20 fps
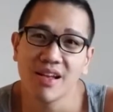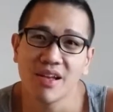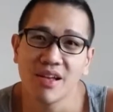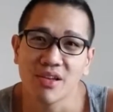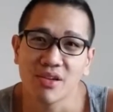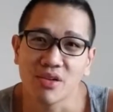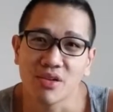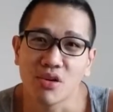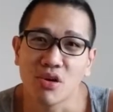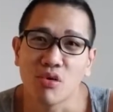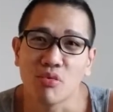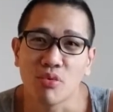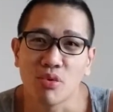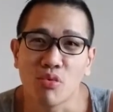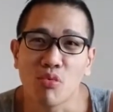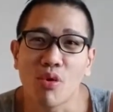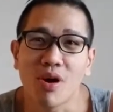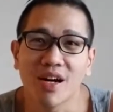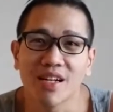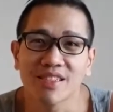you know we
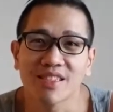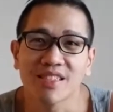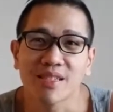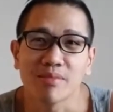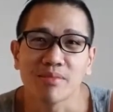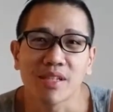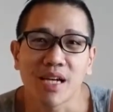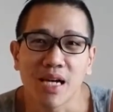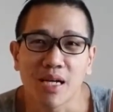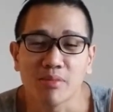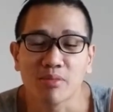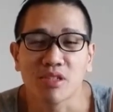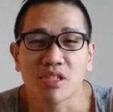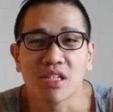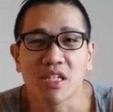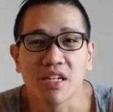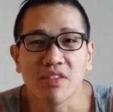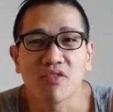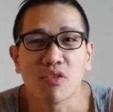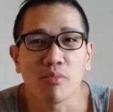want sometimes
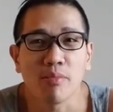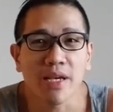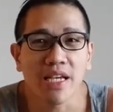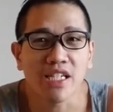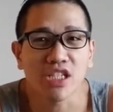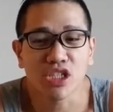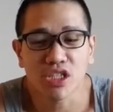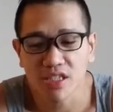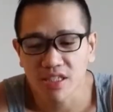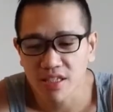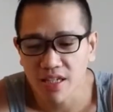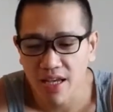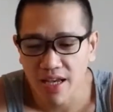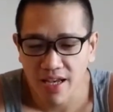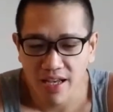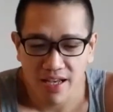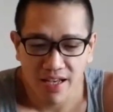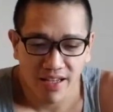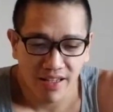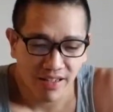good information
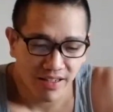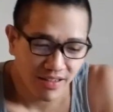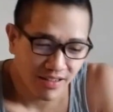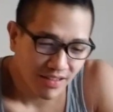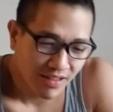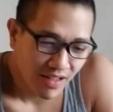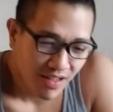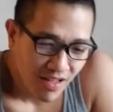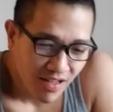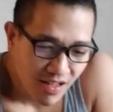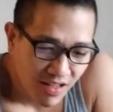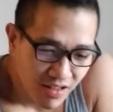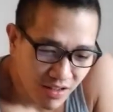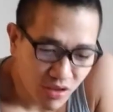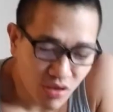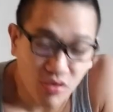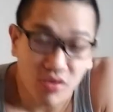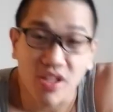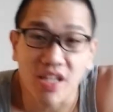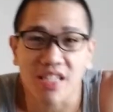and
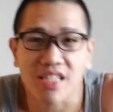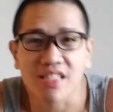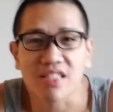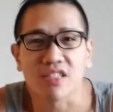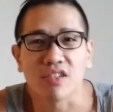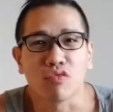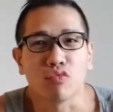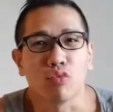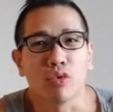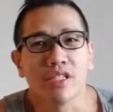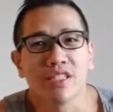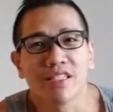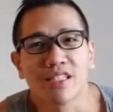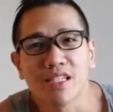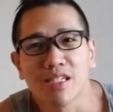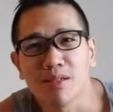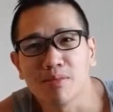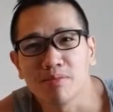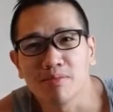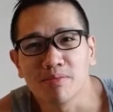little nuggets of wisdom